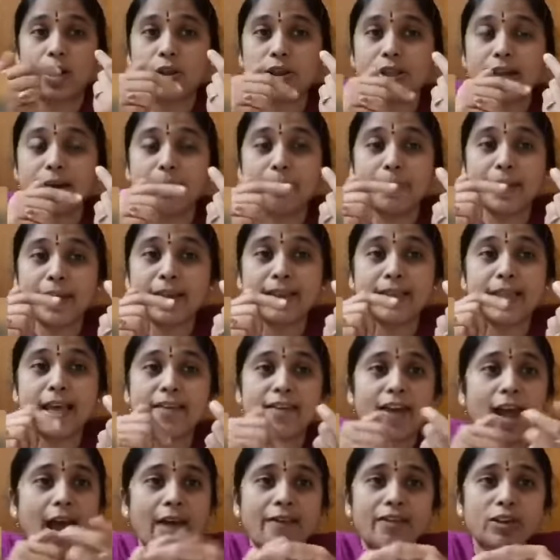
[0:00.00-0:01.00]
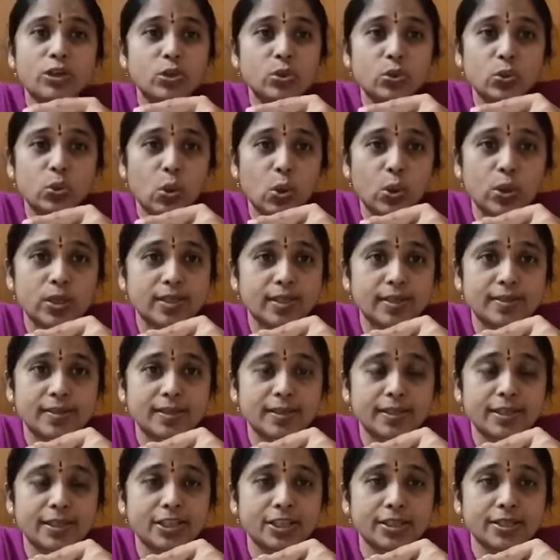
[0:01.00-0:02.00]
On their beak they have 2 holes,
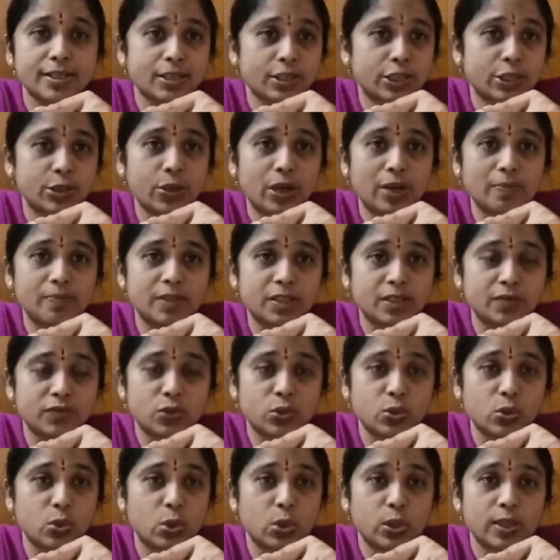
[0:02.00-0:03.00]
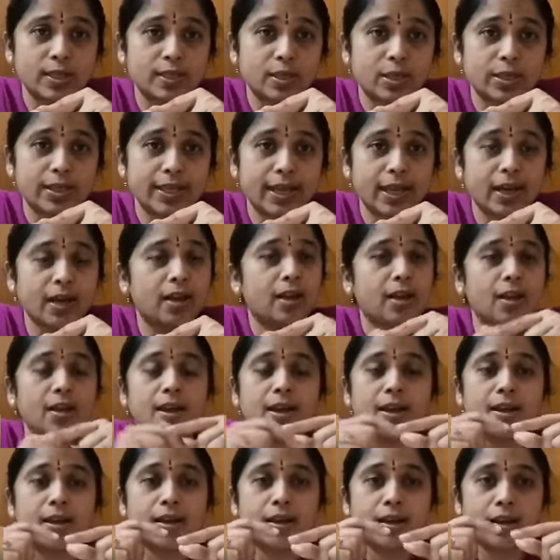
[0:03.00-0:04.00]
isn't it children? Did you observe 2 holes on
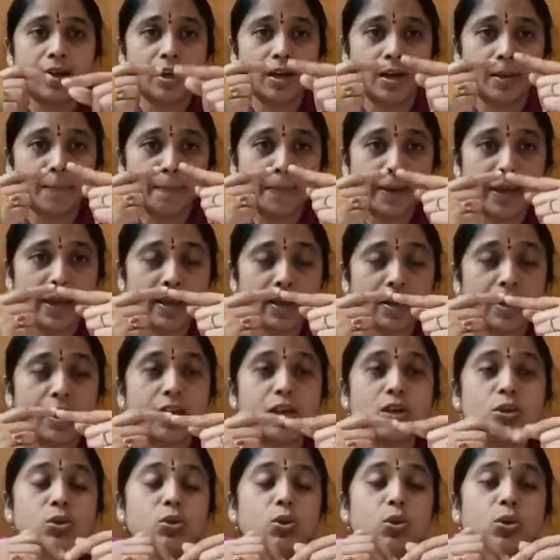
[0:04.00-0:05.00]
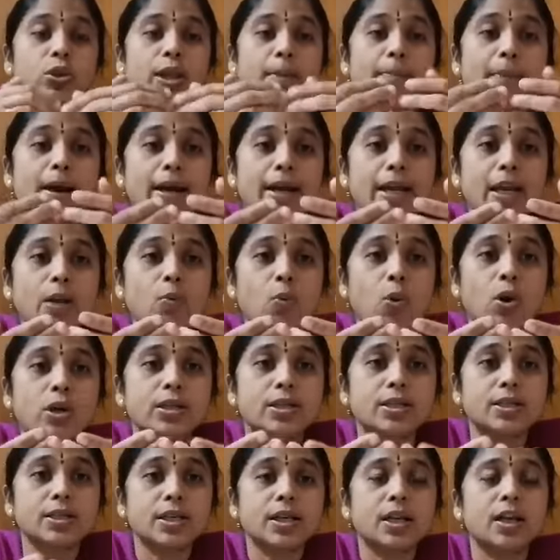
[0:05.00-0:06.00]
their beak? So the muddy
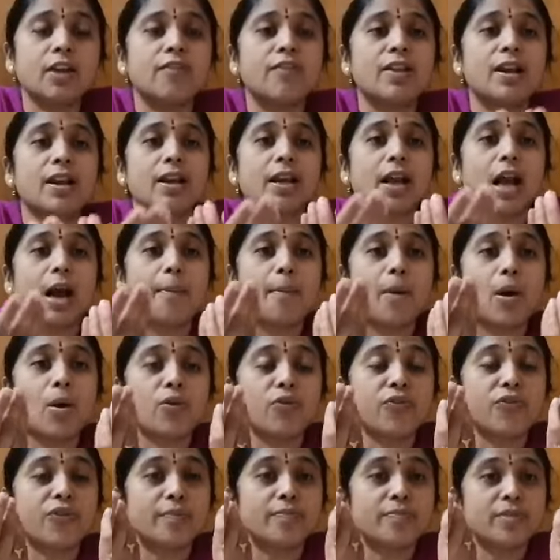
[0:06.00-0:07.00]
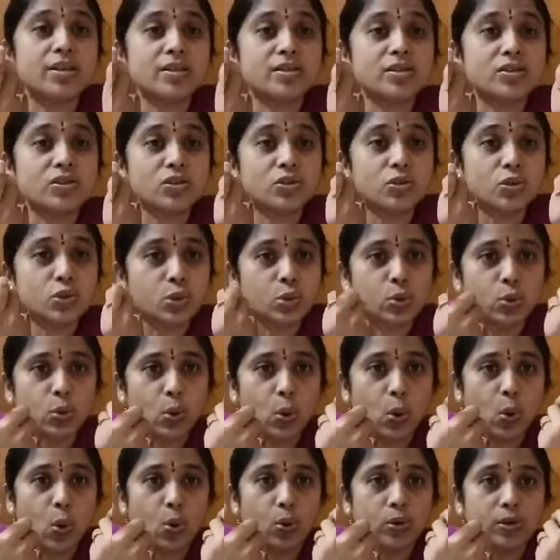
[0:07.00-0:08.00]
water will come out from these
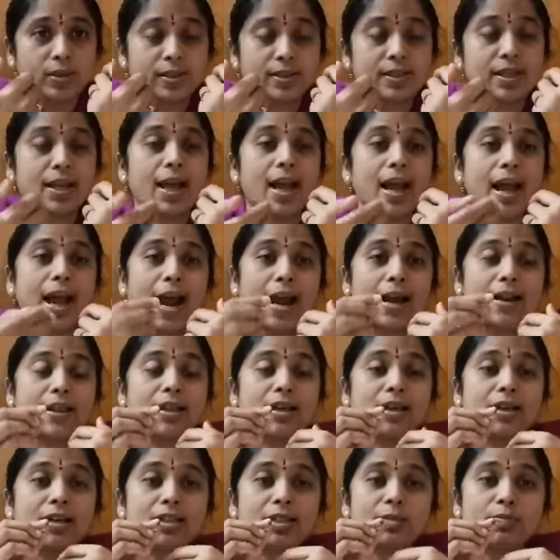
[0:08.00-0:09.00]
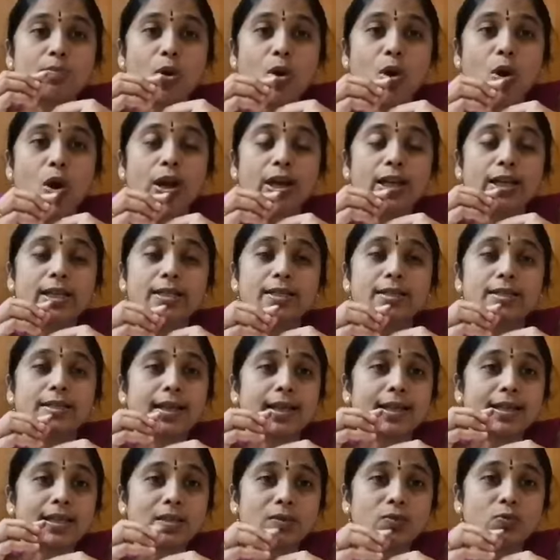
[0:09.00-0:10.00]
2 holes, and the small
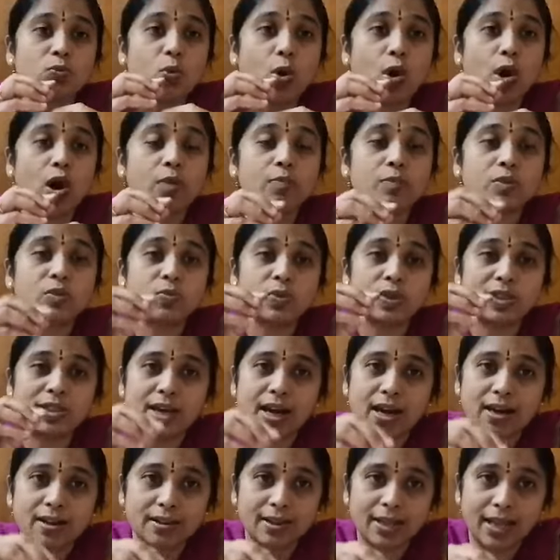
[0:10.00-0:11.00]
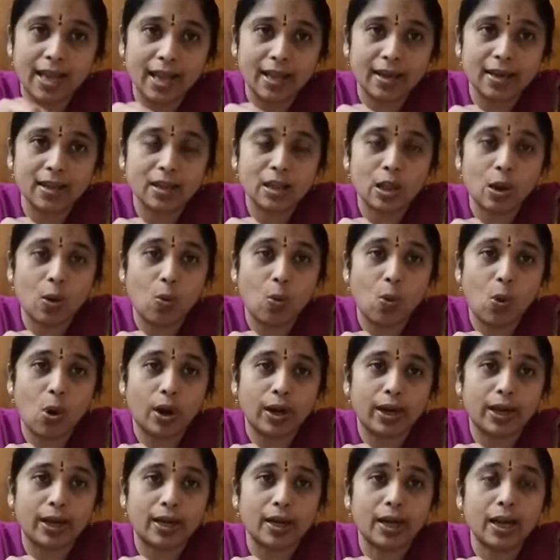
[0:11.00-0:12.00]
insects, worms which are there in the
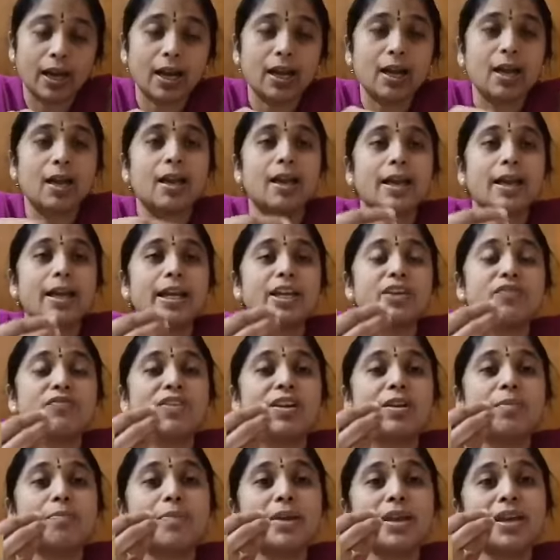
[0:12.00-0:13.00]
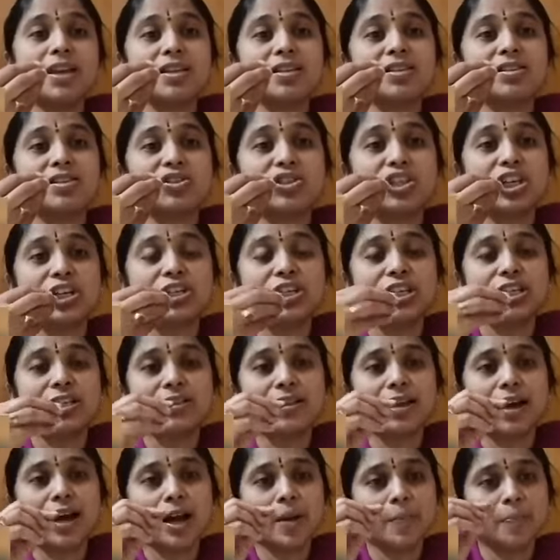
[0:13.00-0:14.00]
water, it will be sticked
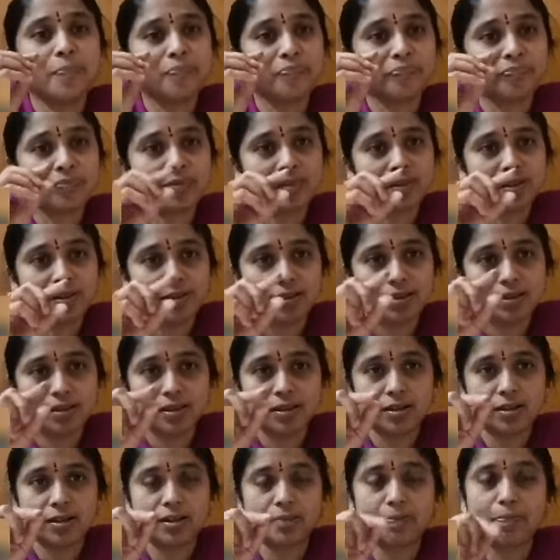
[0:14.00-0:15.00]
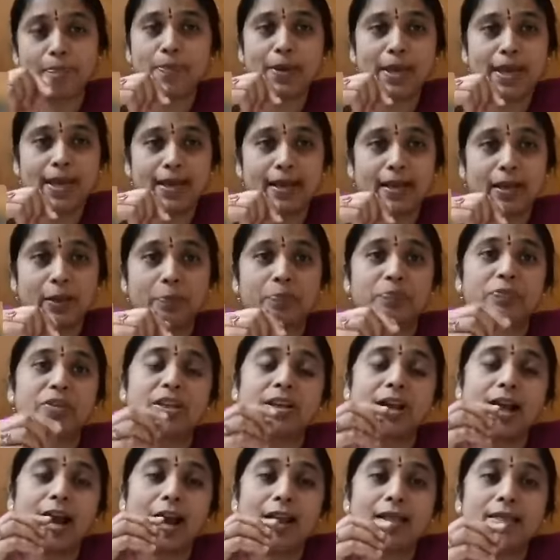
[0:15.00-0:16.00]
in the beak,
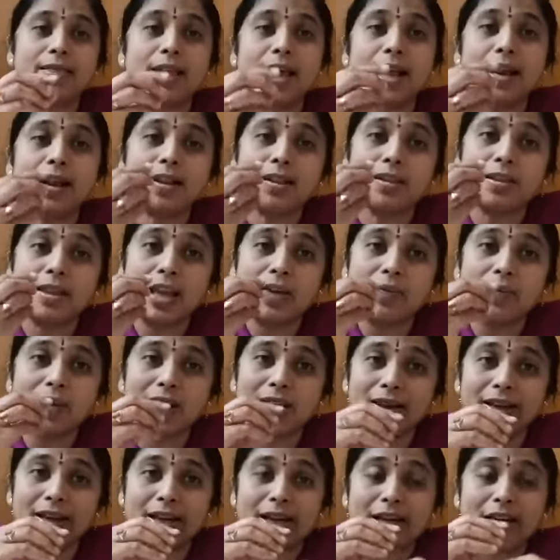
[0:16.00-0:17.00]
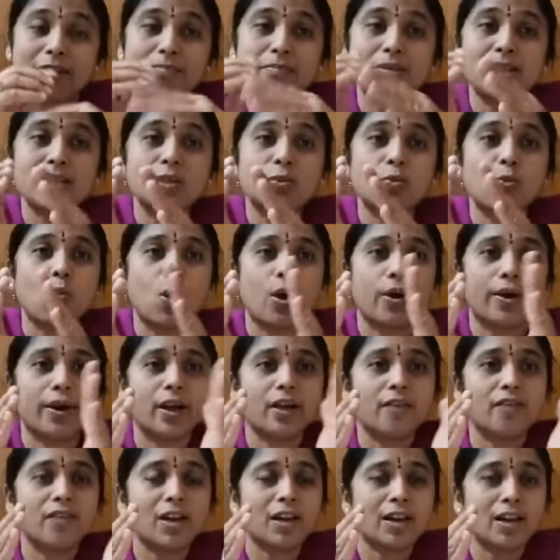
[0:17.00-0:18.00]
and then they will eat. Means
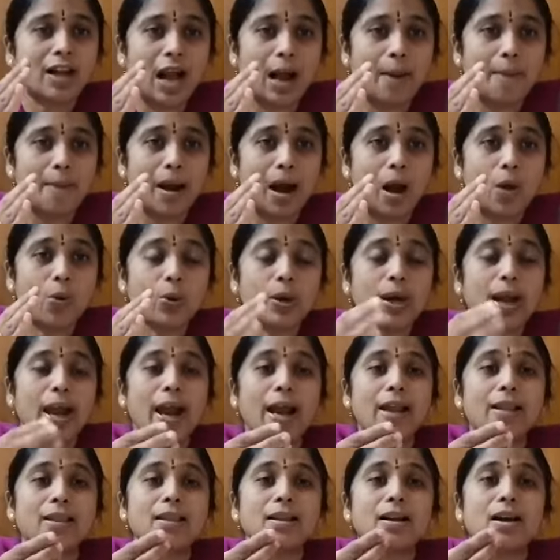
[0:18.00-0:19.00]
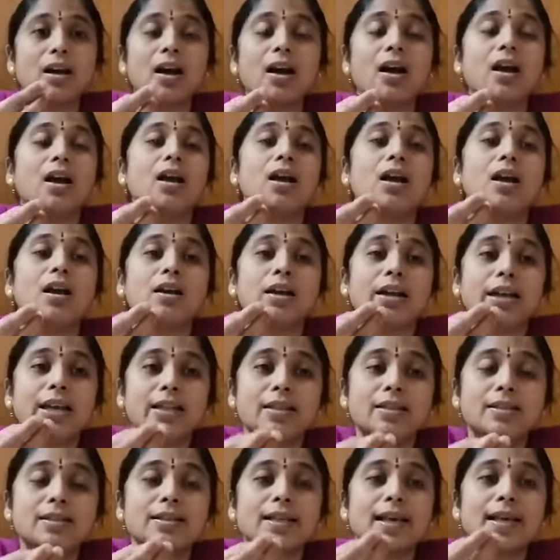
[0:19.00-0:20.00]
water will come out, and the
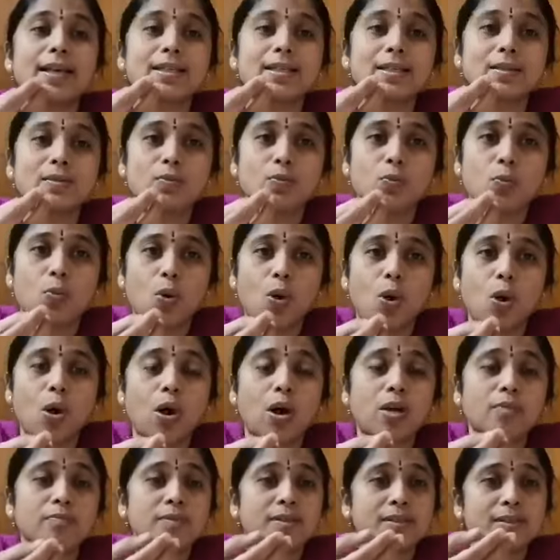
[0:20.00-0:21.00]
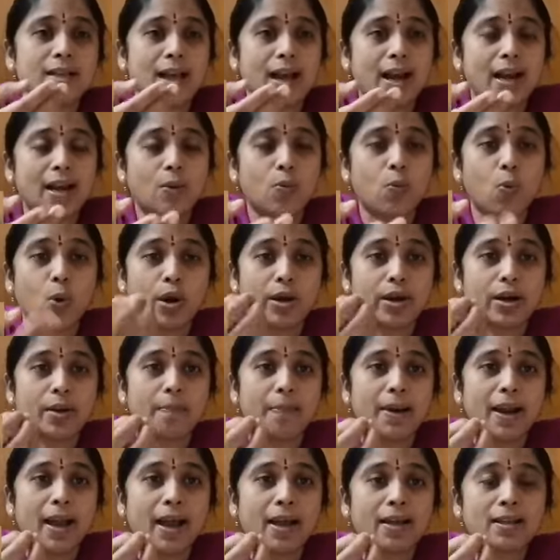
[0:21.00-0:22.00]
insects, worms and water
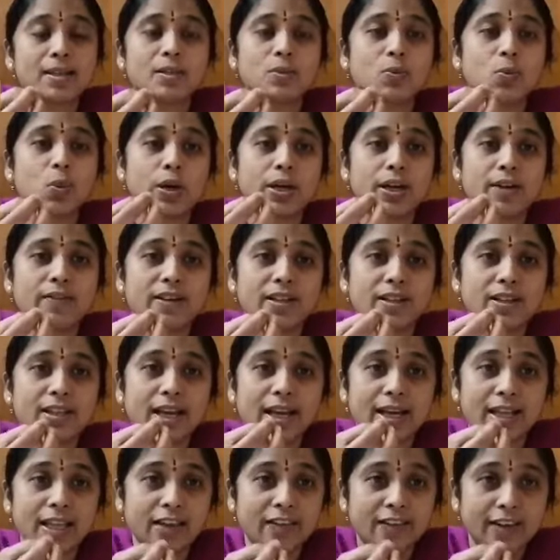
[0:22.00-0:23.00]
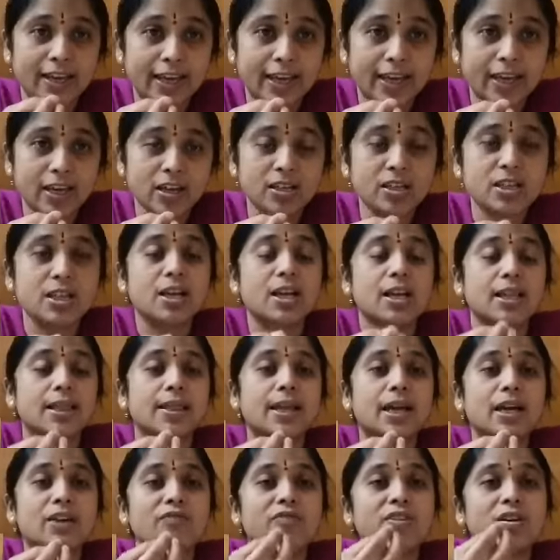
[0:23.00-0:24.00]
plants, whatever they eat,
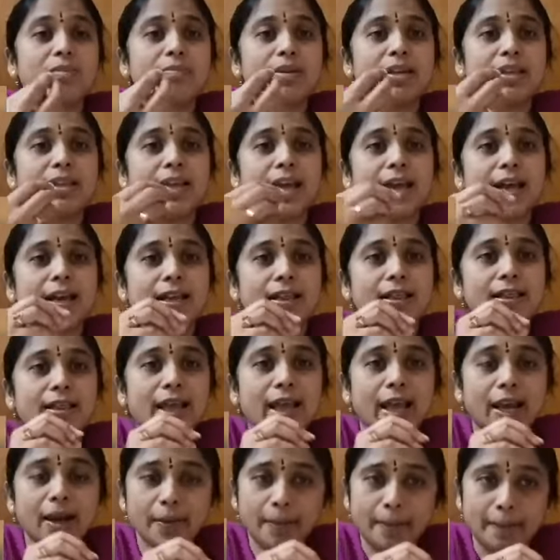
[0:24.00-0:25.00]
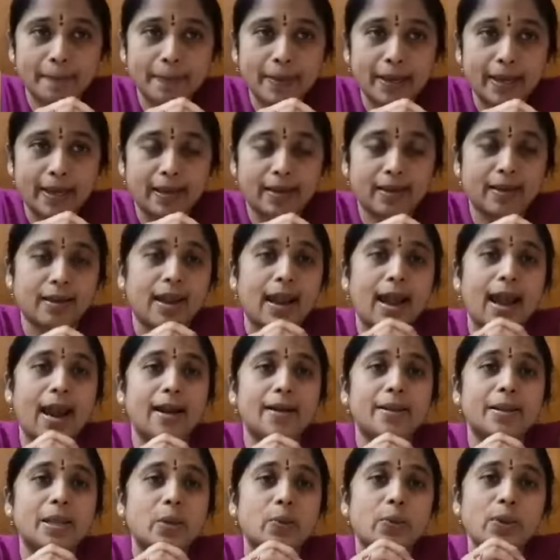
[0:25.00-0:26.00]
that will be there in their beak
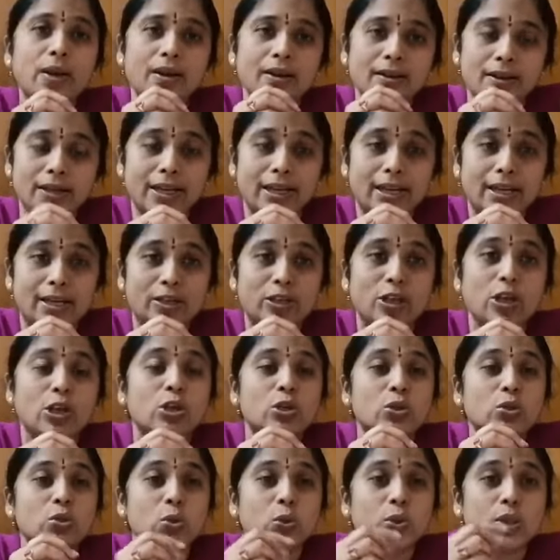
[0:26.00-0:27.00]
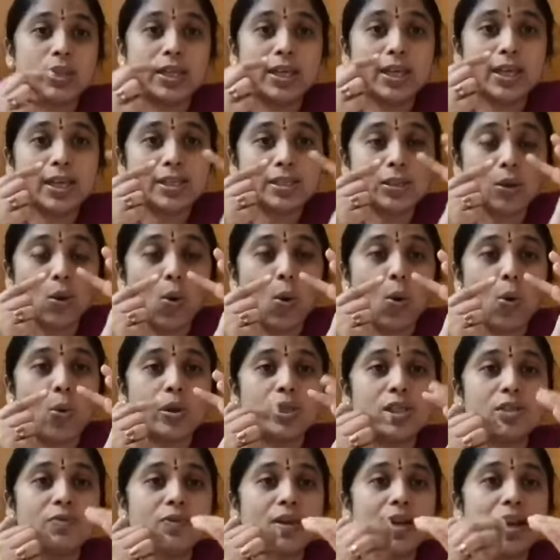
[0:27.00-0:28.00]
and they will eat. So these
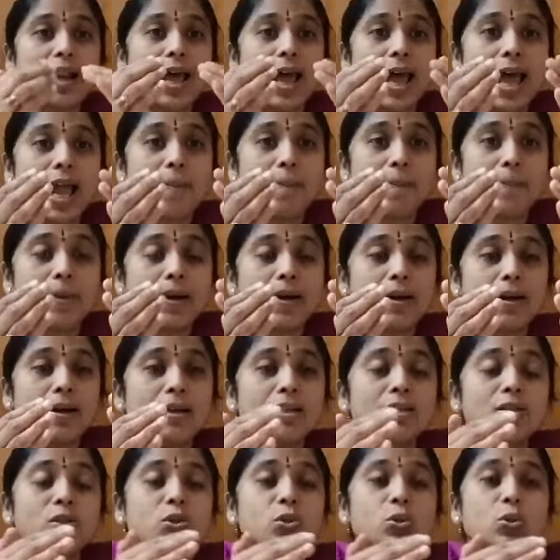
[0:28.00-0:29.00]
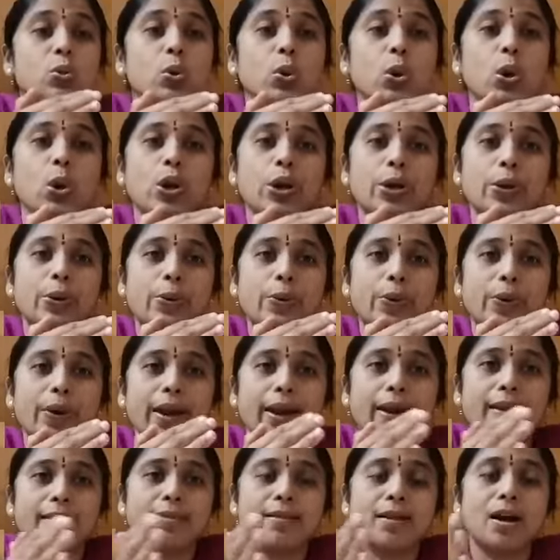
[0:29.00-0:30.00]
holes will help us to
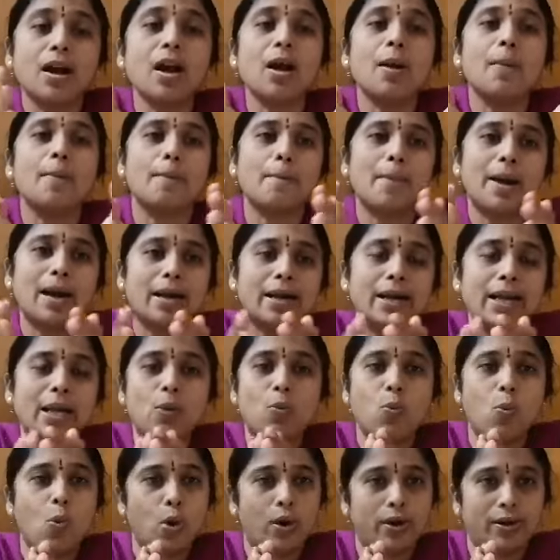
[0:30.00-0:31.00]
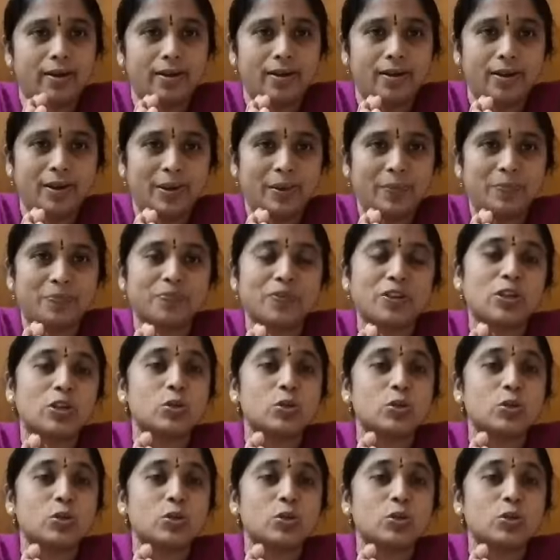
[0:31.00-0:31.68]
drain the muddy water.